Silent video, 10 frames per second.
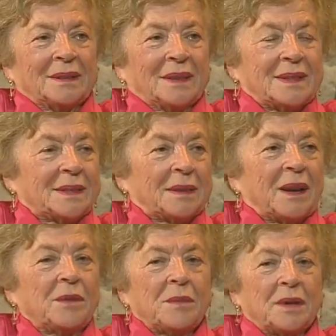I said,
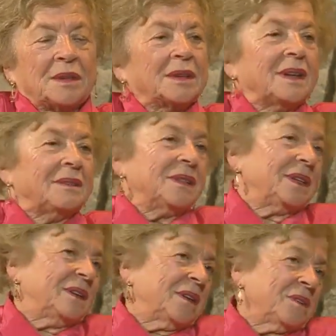no, mother, they
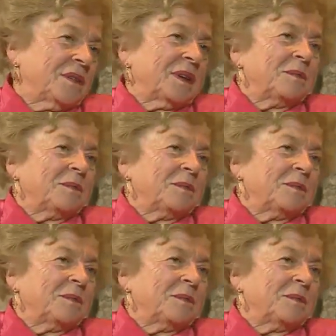will look at